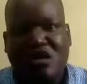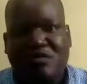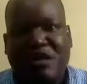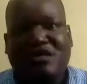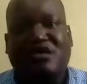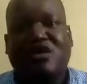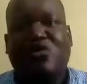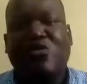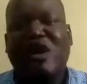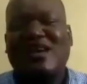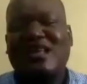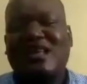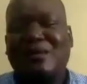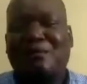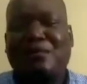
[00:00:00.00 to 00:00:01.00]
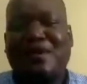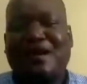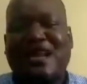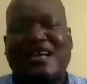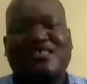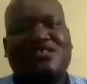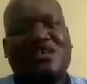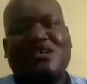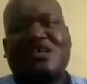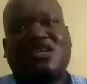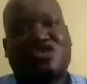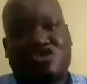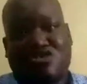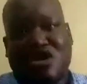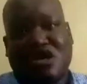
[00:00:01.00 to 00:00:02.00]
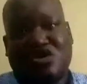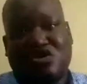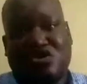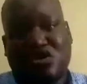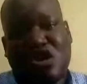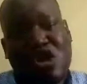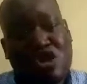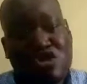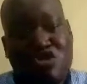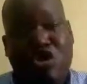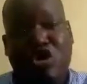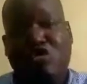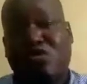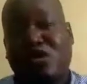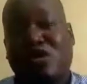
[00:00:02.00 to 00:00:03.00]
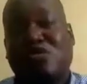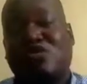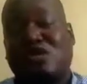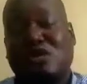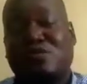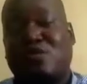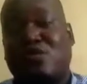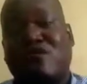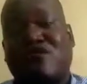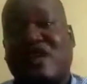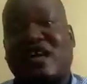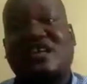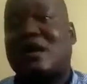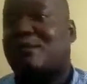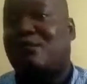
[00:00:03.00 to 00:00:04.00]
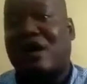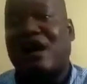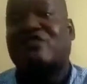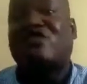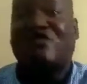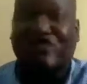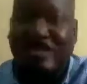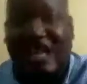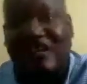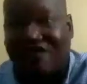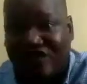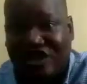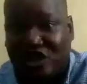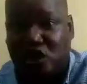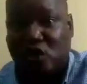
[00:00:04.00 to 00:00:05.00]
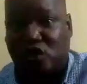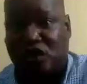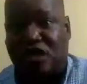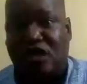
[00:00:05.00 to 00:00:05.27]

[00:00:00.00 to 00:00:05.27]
but when he plans a destruction, God will always provide a path of salvation.